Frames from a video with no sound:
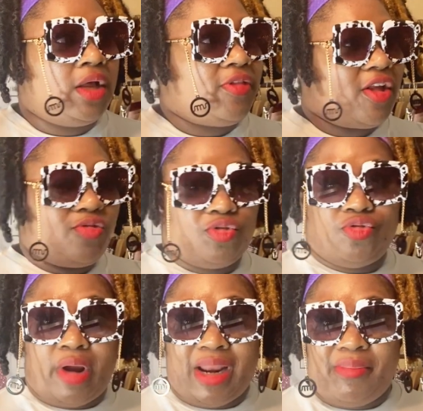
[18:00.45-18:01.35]
Thanks for
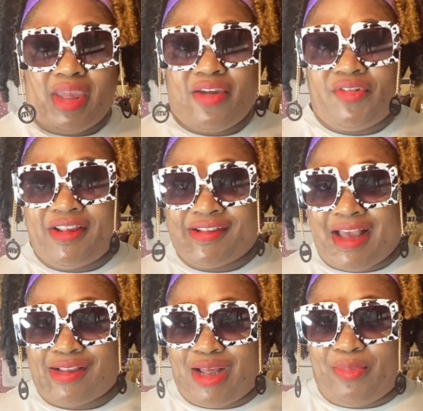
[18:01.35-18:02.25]
joining me for these
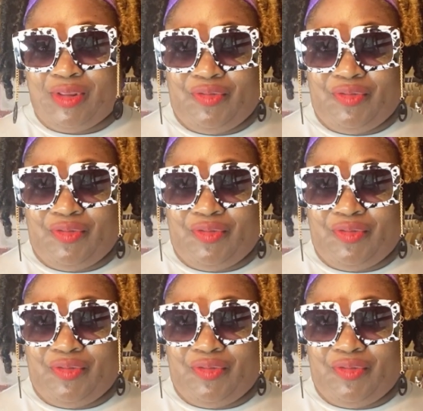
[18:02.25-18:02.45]
last couple of